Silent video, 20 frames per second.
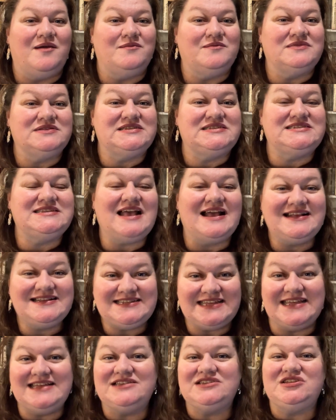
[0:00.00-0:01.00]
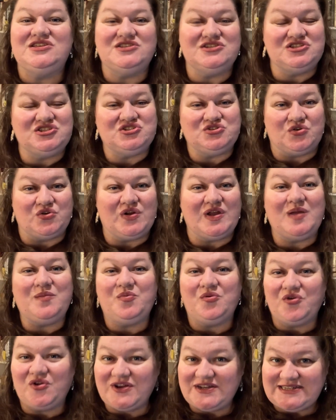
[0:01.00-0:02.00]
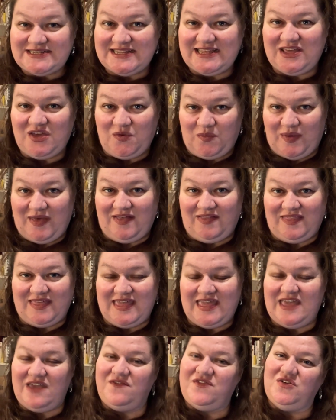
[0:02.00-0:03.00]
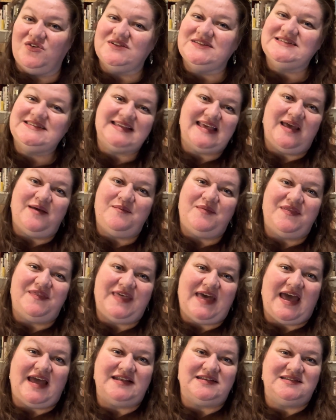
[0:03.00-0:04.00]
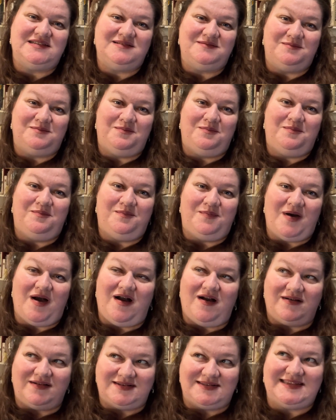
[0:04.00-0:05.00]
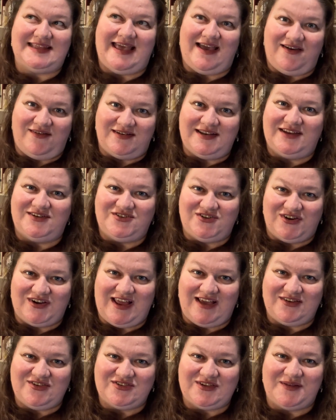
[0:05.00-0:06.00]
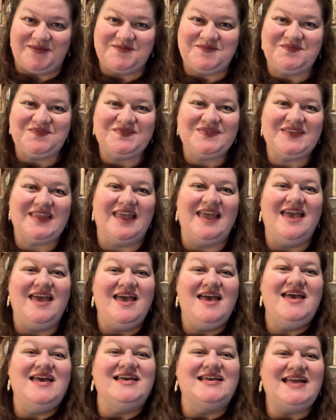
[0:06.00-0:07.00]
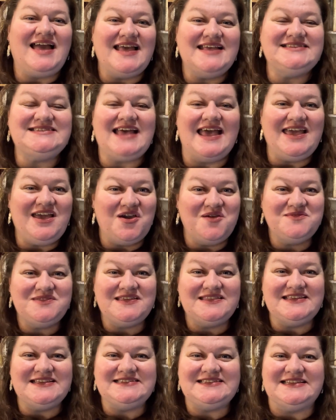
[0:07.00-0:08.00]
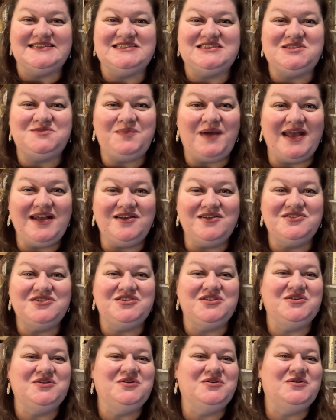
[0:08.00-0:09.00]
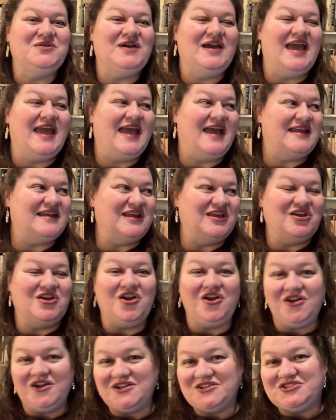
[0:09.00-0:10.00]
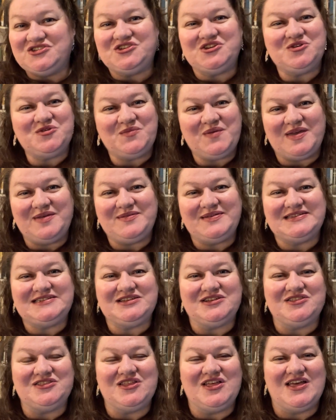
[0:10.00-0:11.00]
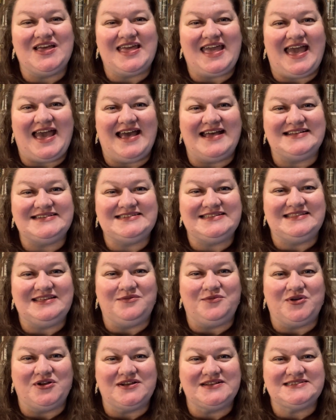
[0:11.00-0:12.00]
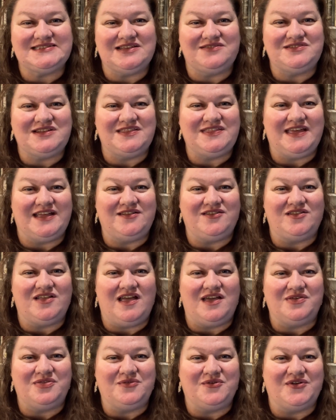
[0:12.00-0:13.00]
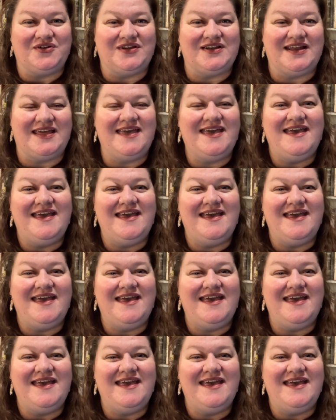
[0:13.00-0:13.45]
sucked into the story pretty quickly if you'll skip that bogged down introduction. Guys, I hope that this inspired you and encouraged you maybe to look at the works of Nathaniel Hawthorne.